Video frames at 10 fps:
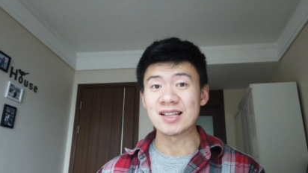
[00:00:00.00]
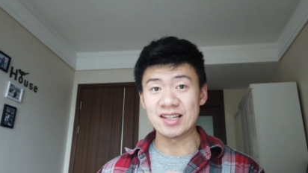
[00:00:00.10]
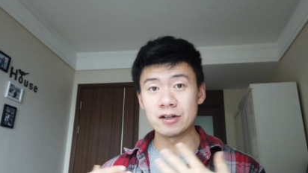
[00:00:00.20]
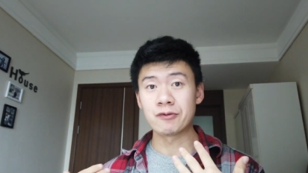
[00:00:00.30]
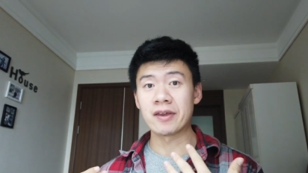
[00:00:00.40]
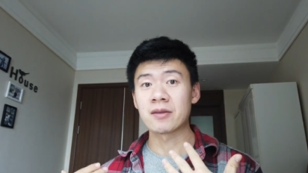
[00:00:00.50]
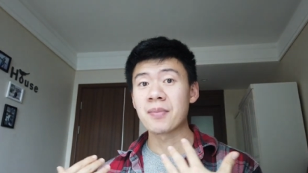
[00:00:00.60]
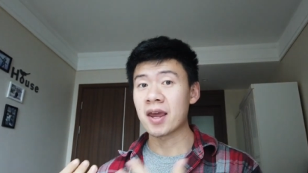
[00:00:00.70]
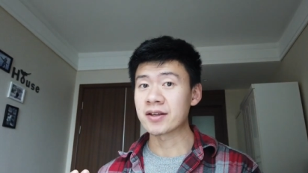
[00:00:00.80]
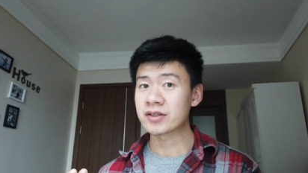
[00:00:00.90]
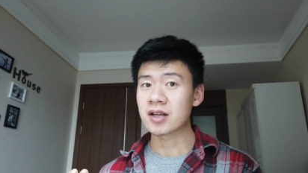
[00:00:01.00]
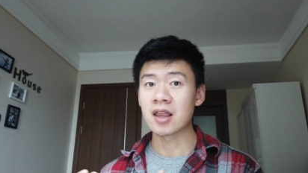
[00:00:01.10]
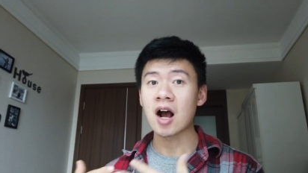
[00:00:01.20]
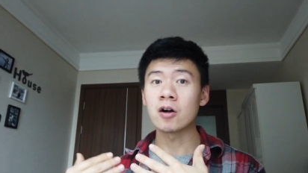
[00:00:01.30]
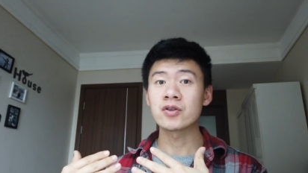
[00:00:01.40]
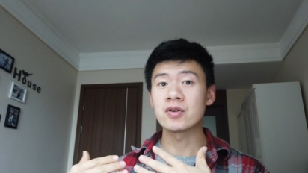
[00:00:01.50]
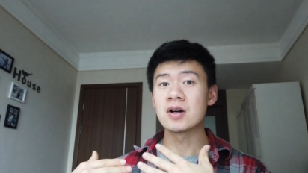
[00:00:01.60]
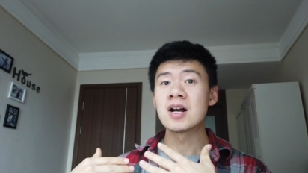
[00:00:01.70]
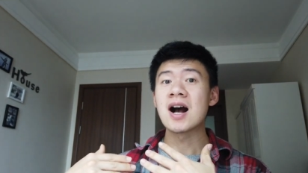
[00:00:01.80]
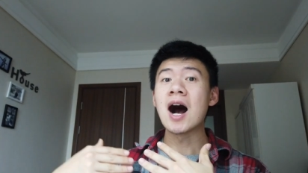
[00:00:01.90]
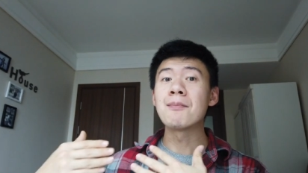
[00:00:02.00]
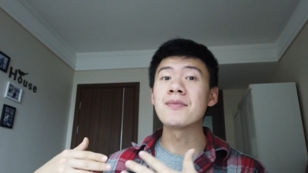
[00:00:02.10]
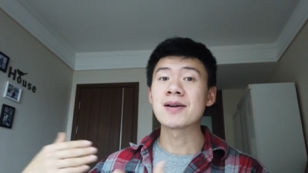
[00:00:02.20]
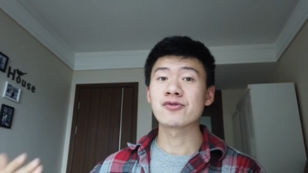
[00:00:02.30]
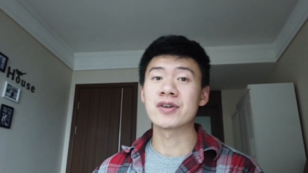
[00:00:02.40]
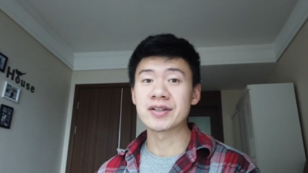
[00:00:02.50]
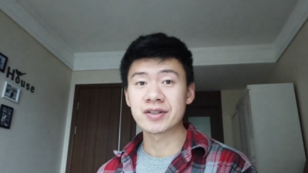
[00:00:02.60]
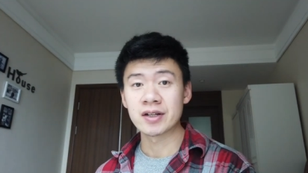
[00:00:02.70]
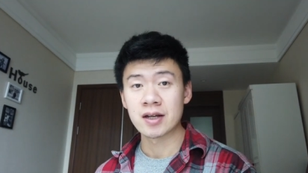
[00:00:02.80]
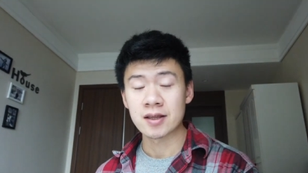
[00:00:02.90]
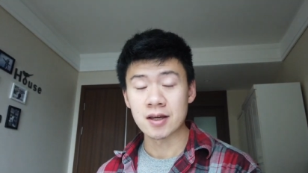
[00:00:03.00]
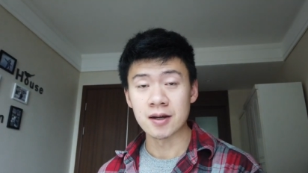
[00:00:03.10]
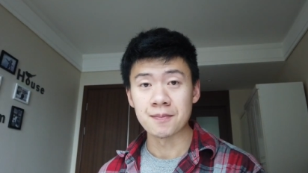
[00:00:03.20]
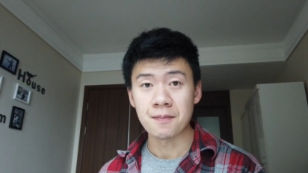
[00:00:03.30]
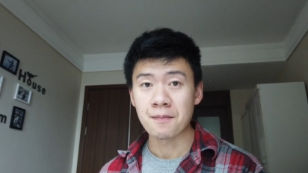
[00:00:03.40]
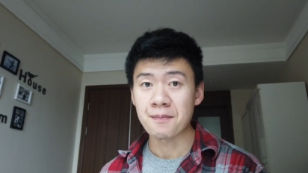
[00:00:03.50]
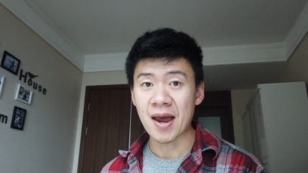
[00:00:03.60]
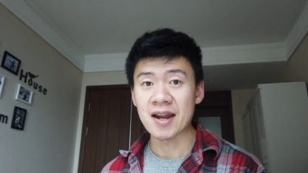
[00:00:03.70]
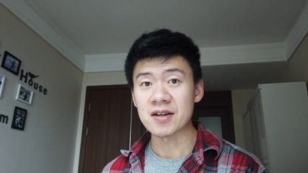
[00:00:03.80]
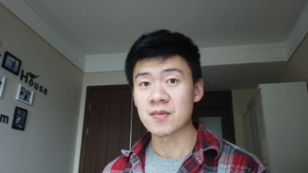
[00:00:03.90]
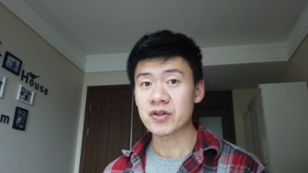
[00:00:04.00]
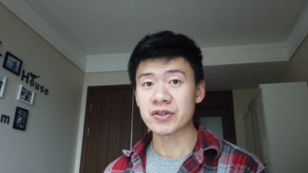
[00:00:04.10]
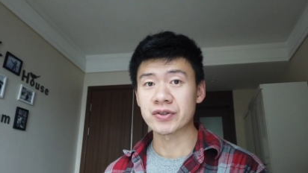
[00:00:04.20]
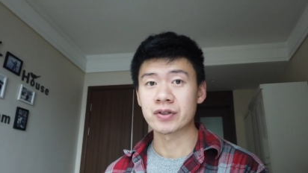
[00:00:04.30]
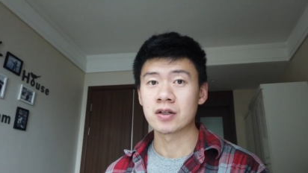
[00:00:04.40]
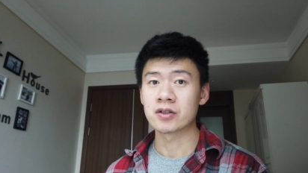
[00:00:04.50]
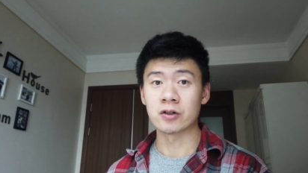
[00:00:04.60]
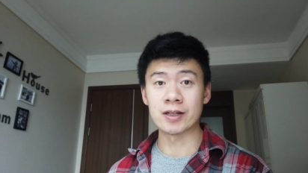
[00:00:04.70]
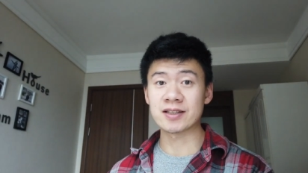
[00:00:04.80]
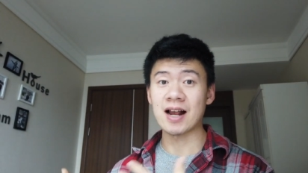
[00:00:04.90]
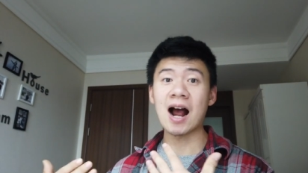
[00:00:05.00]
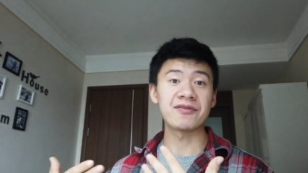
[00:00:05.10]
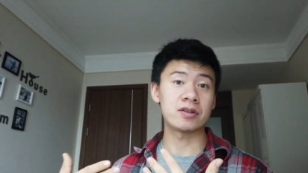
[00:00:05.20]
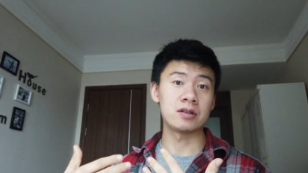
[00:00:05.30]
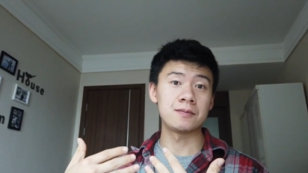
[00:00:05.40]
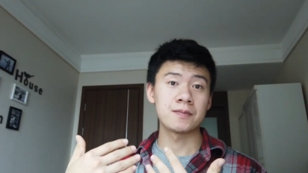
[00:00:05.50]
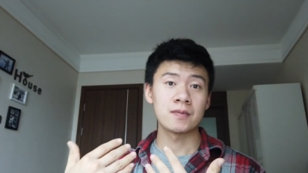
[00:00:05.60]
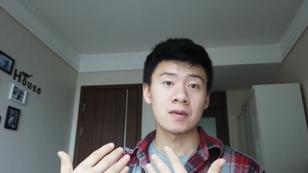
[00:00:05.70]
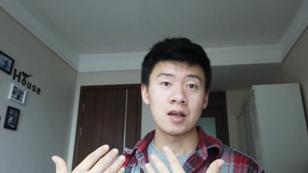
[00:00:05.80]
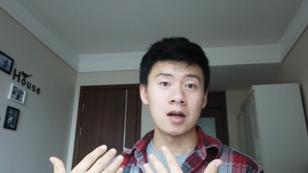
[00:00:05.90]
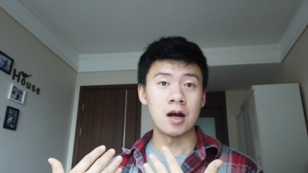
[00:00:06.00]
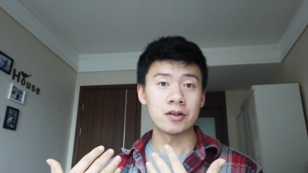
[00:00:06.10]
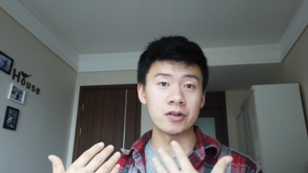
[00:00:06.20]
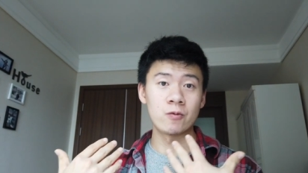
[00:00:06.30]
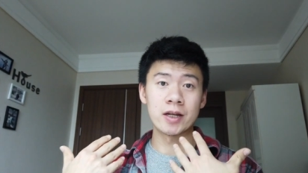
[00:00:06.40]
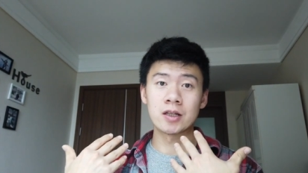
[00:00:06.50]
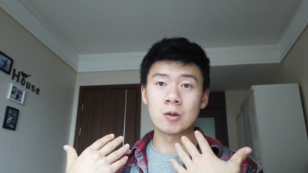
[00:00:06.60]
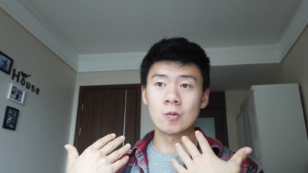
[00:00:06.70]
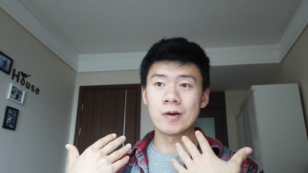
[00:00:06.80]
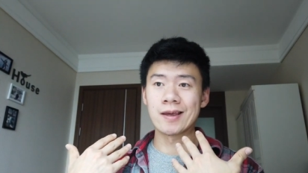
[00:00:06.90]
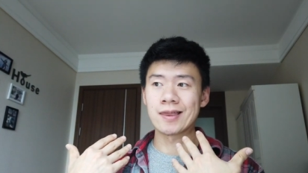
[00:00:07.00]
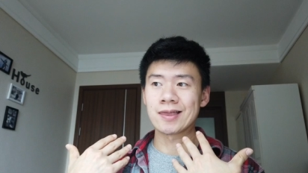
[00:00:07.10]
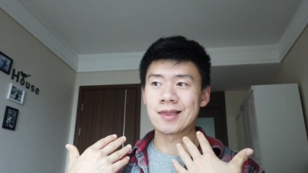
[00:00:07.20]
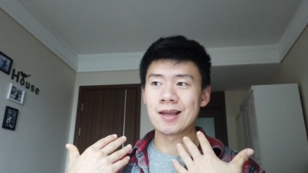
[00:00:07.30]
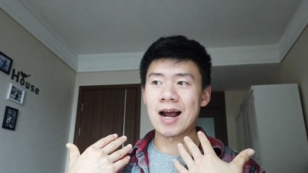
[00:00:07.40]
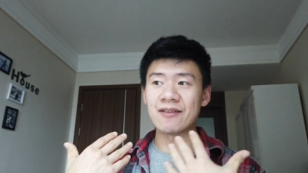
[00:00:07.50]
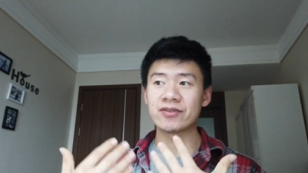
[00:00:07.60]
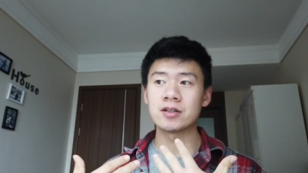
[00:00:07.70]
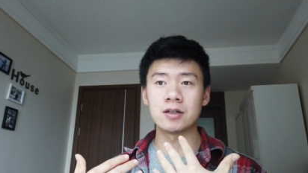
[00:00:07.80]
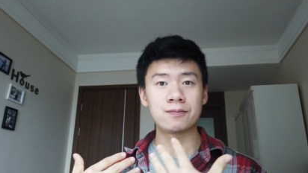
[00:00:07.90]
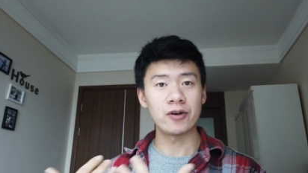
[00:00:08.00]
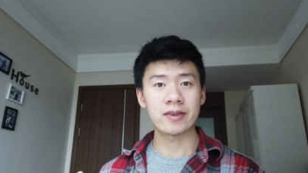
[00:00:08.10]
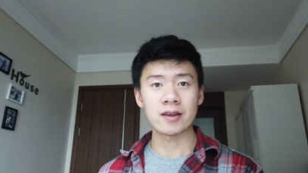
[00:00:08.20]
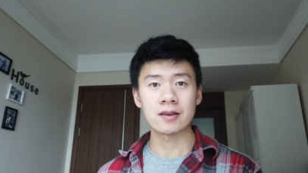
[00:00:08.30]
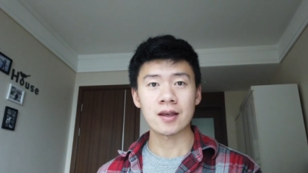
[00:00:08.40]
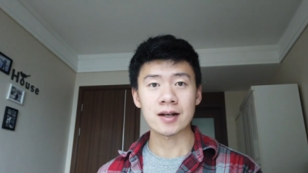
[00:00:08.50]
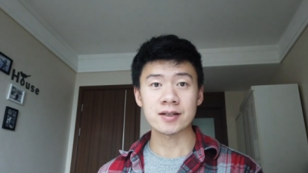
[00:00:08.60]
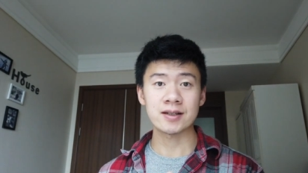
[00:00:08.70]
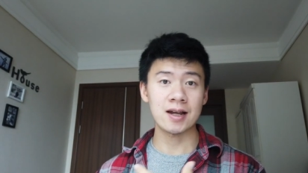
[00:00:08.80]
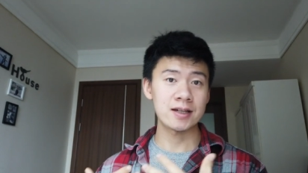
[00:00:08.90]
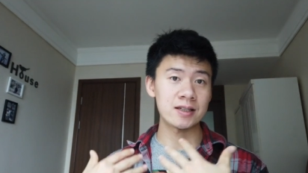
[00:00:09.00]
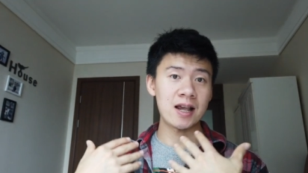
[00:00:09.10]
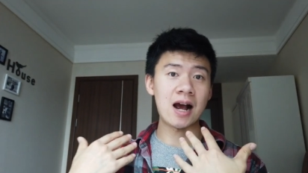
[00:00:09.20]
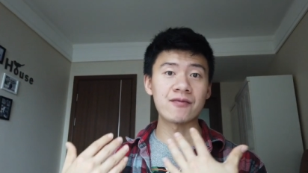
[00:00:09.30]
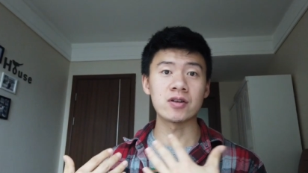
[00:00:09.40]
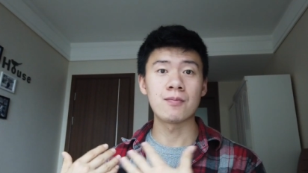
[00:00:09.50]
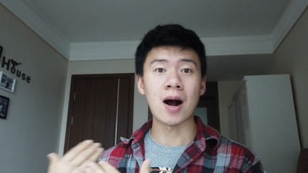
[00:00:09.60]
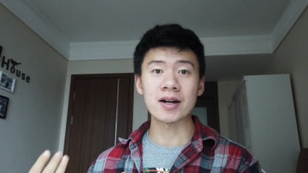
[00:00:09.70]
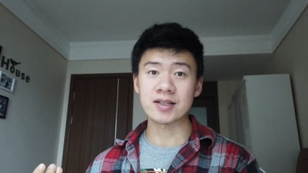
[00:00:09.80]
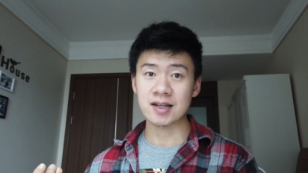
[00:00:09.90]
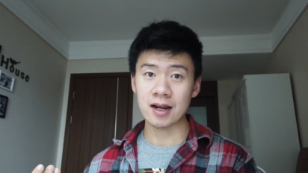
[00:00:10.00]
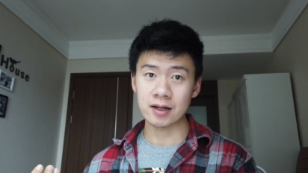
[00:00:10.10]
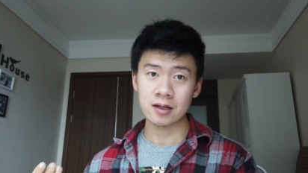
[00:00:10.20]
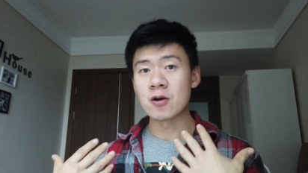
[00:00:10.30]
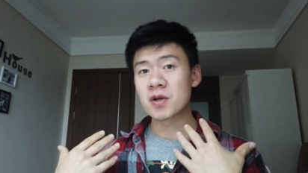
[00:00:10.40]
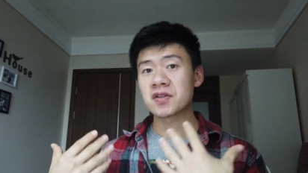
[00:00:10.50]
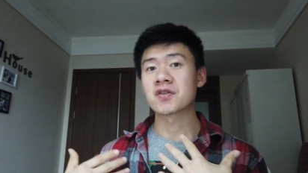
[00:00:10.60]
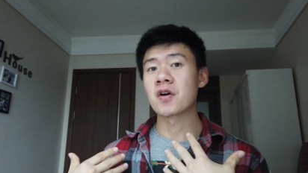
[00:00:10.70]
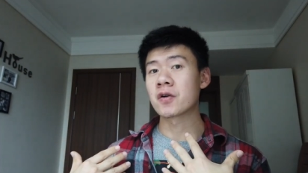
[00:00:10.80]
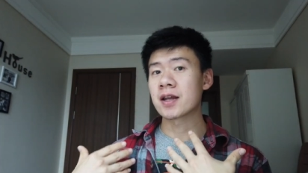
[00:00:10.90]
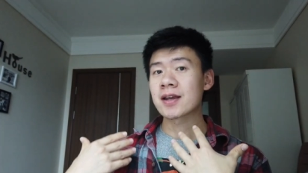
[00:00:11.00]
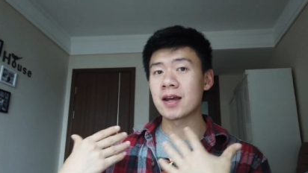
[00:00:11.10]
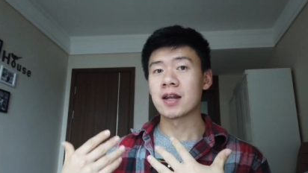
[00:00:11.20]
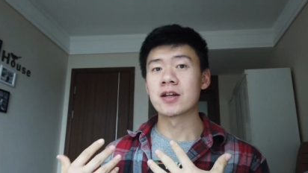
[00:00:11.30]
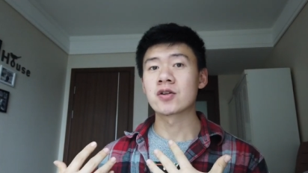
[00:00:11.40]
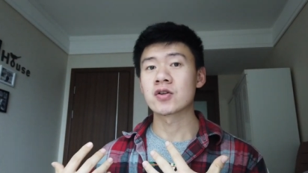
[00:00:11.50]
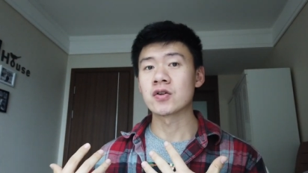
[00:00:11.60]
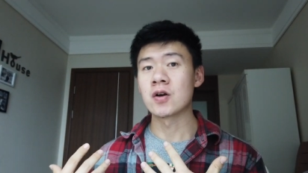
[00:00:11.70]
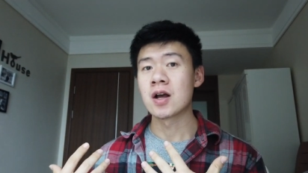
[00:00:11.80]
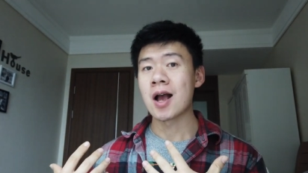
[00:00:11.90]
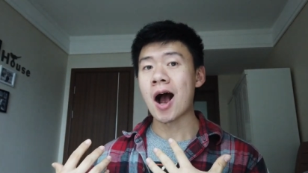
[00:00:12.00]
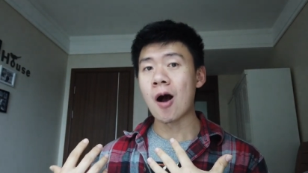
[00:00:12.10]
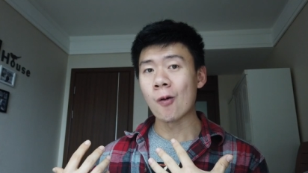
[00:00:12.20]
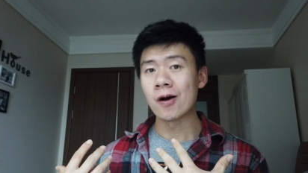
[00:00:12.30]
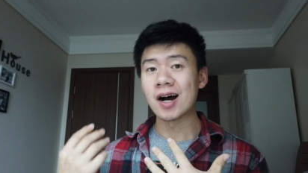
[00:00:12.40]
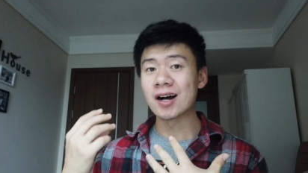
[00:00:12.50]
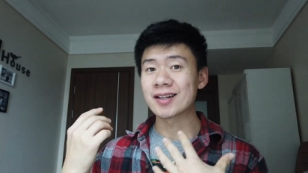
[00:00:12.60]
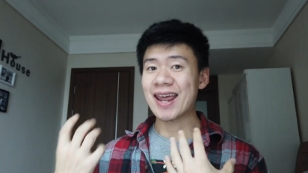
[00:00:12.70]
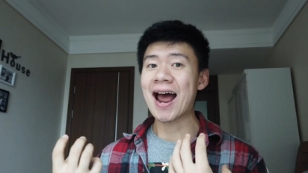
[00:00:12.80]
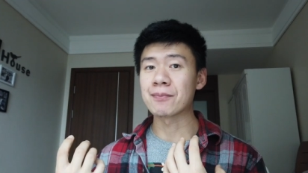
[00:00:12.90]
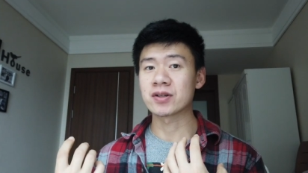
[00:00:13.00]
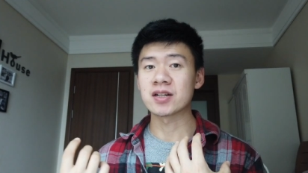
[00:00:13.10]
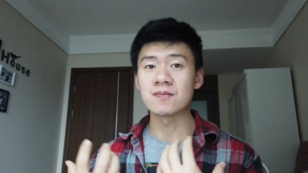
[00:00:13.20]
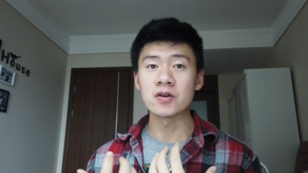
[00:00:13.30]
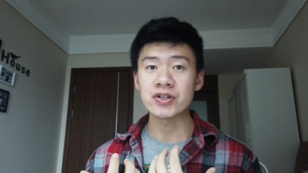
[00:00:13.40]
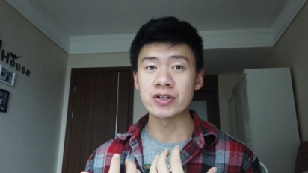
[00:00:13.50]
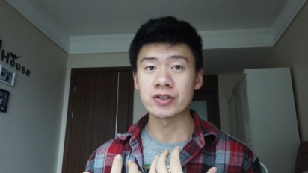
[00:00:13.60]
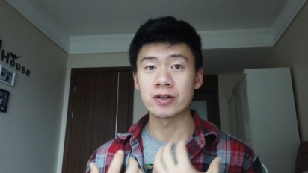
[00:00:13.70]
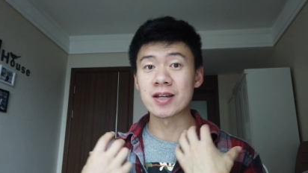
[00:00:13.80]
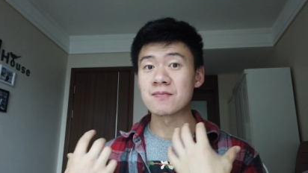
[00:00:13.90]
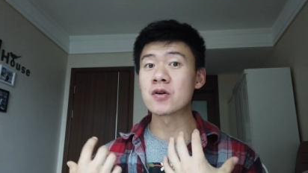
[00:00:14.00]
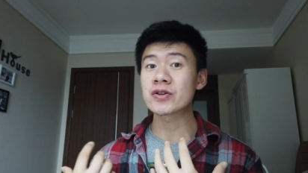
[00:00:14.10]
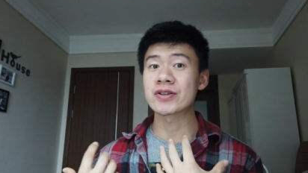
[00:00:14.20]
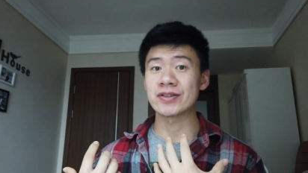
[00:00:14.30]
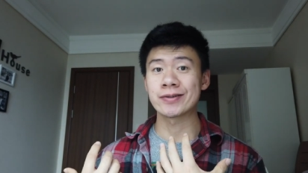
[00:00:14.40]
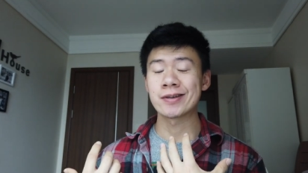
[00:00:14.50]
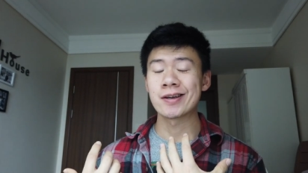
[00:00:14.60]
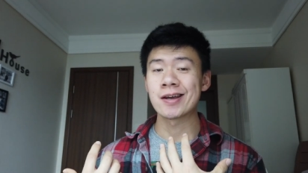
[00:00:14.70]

deal with pains and how to unmemorize the bad emotions. So that's after. Uh, so we we after breathing exercise, after body scanning, then we slowly get into our untapped emotions, the emotions